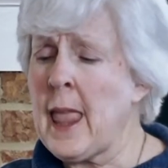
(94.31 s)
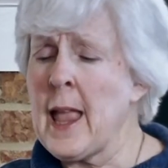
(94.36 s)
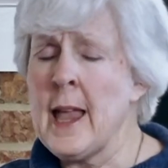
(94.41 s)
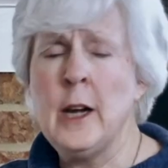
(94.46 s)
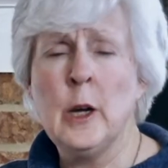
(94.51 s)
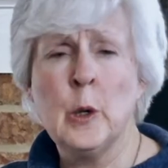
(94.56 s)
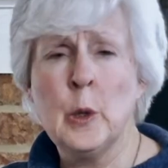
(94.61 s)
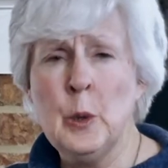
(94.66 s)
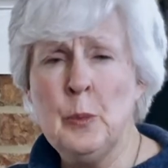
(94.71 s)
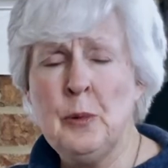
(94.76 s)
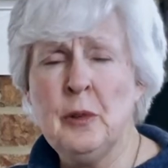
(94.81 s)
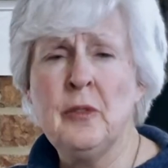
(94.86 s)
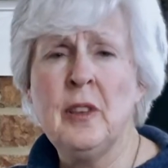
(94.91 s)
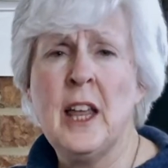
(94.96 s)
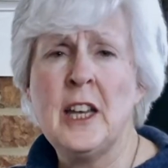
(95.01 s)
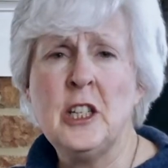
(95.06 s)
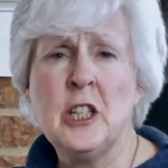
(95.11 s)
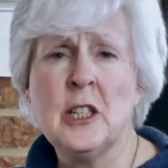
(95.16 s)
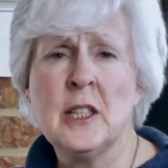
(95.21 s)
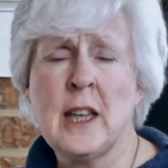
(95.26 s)
and a group of
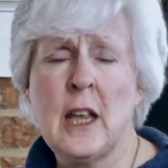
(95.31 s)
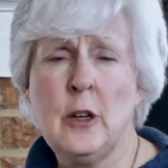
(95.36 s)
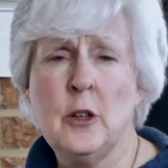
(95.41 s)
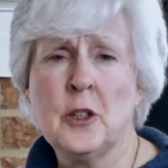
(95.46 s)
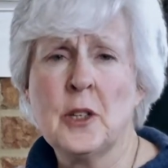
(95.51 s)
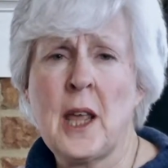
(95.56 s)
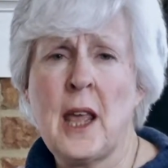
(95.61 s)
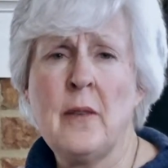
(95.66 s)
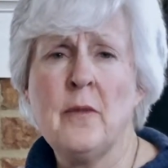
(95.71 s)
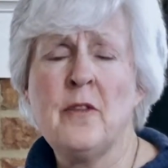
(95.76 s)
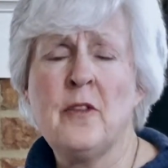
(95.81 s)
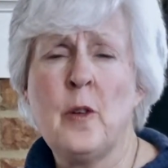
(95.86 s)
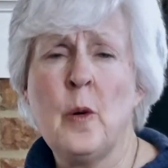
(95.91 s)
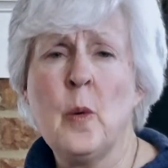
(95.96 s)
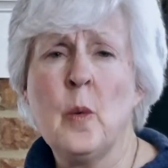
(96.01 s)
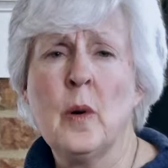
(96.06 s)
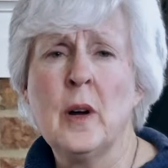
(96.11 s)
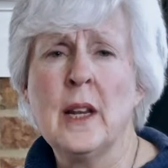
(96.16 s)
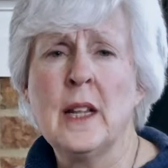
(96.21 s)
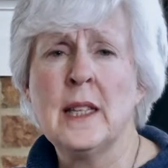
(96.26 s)
legislators came
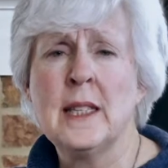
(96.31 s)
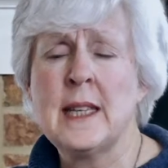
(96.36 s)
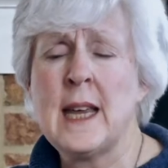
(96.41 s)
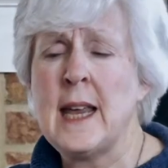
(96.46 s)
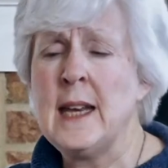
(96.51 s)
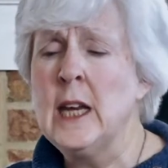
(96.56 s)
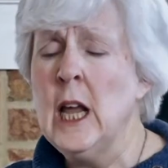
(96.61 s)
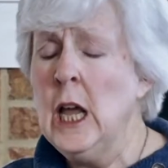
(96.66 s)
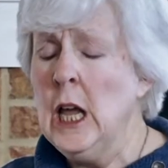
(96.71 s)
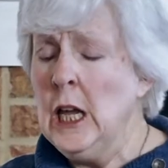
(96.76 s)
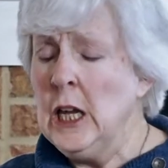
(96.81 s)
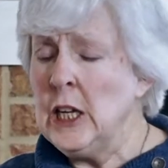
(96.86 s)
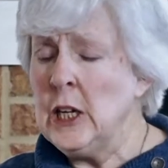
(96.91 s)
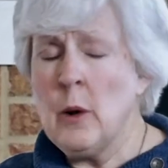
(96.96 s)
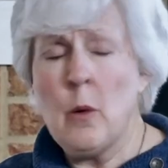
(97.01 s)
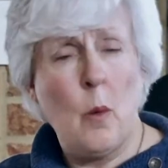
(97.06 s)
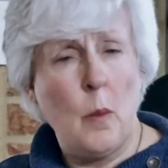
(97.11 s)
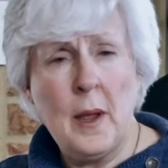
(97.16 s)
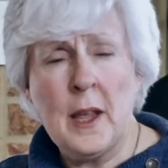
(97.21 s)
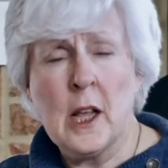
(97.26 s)
forward and said, you
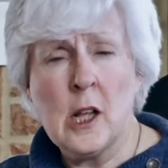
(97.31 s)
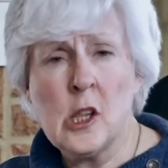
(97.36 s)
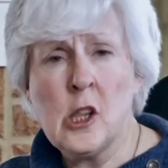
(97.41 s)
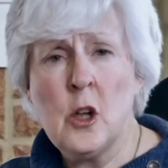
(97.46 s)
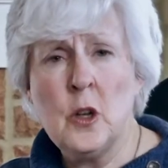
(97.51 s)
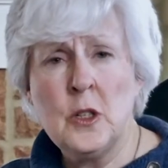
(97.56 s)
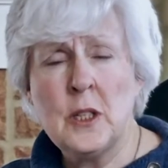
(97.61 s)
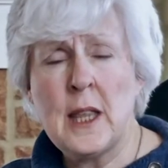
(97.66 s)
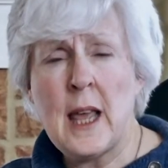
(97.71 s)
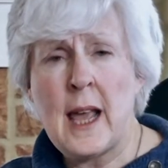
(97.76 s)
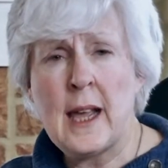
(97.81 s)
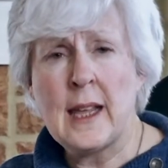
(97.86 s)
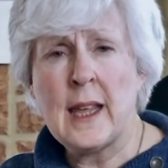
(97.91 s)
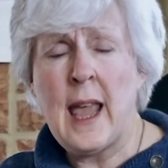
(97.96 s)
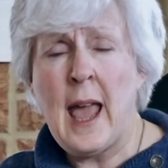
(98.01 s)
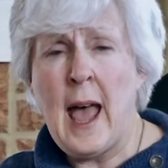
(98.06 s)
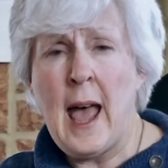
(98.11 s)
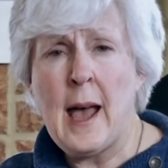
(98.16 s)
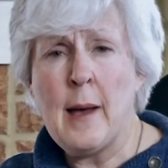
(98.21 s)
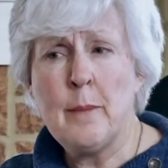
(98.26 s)
know what, we can close that
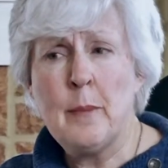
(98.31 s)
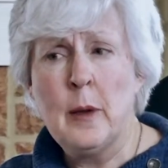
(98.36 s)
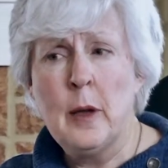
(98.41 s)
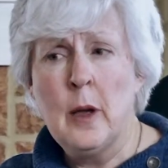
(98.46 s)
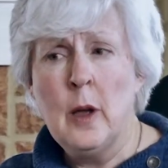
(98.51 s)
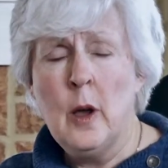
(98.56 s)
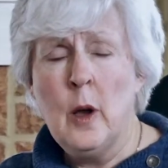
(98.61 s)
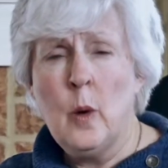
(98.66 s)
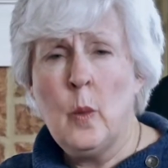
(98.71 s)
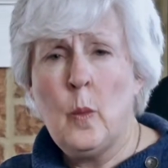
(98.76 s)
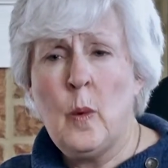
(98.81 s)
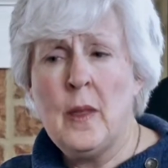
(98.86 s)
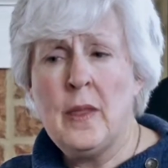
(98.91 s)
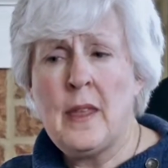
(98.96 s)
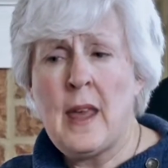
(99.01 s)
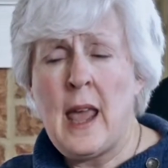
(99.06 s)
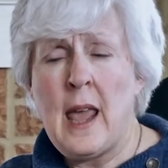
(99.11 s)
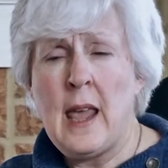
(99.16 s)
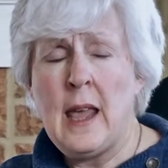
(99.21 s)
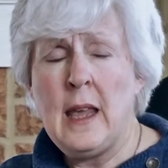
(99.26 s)
gap
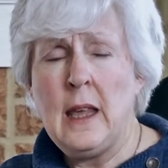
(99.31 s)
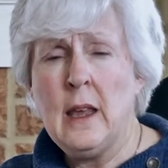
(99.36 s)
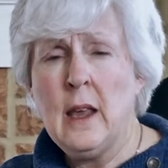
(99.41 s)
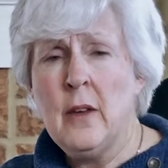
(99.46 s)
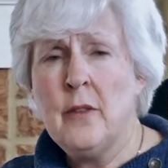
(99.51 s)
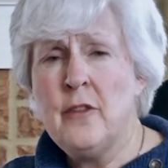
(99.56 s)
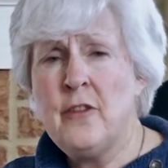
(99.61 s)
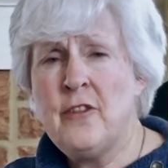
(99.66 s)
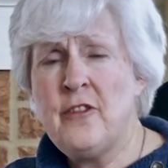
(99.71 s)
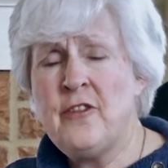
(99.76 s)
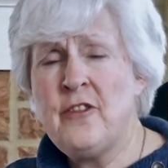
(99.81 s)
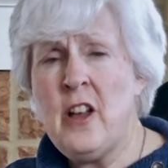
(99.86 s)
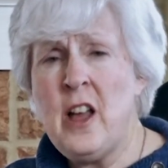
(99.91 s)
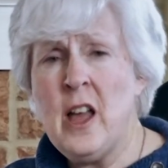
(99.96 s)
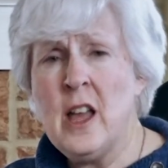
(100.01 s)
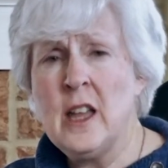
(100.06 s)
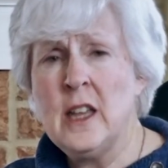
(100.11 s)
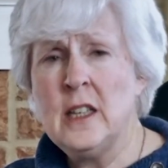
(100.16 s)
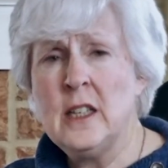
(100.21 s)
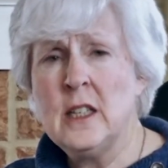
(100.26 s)
with a
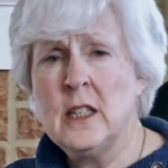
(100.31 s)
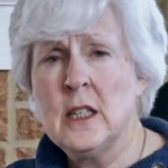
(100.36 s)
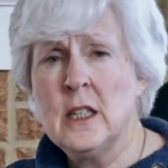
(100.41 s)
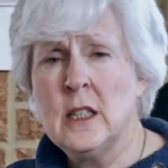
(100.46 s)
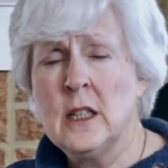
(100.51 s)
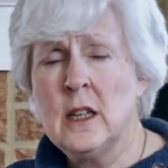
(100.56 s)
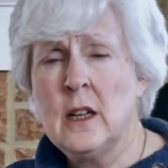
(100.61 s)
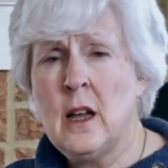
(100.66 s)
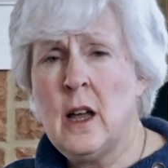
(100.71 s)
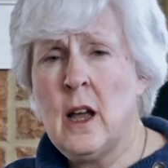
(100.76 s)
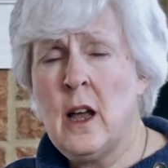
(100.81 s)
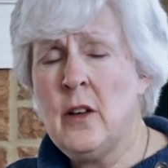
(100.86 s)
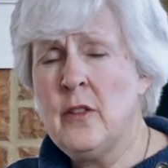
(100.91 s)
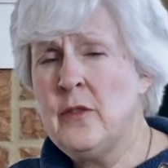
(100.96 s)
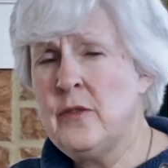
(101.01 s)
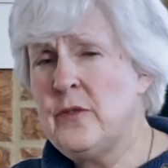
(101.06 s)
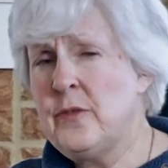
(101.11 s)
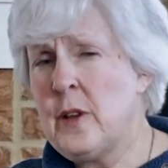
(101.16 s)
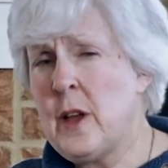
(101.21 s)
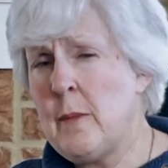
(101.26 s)
fund
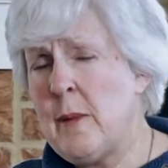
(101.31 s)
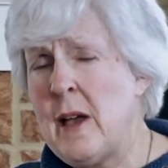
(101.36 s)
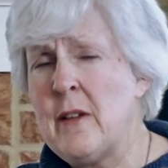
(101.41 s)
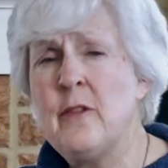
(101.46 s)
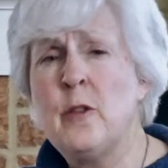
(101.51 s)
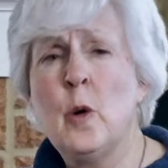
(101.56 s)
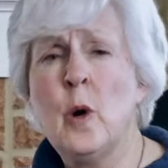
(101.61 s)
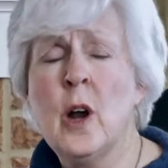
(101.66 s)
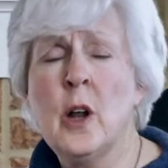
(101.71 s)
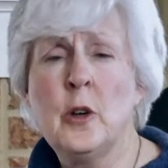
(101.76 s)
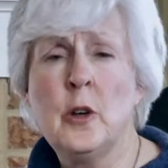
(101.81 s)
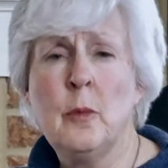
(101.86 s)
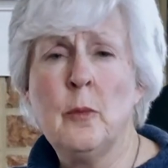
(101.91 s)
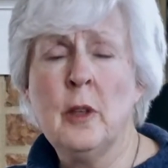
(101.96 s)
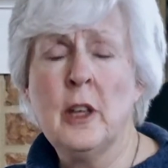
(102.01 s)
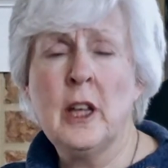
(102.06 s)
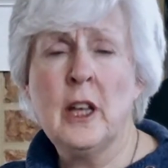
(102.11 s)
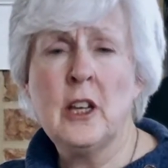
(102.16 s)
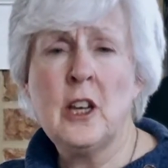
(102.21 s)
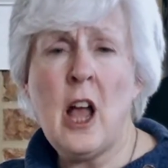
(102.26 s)
of about $400
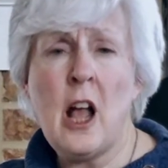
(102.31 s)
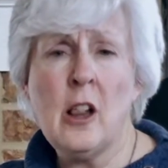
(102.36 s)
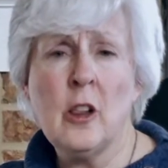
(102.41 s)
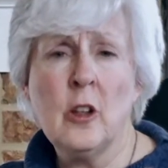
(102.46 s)
million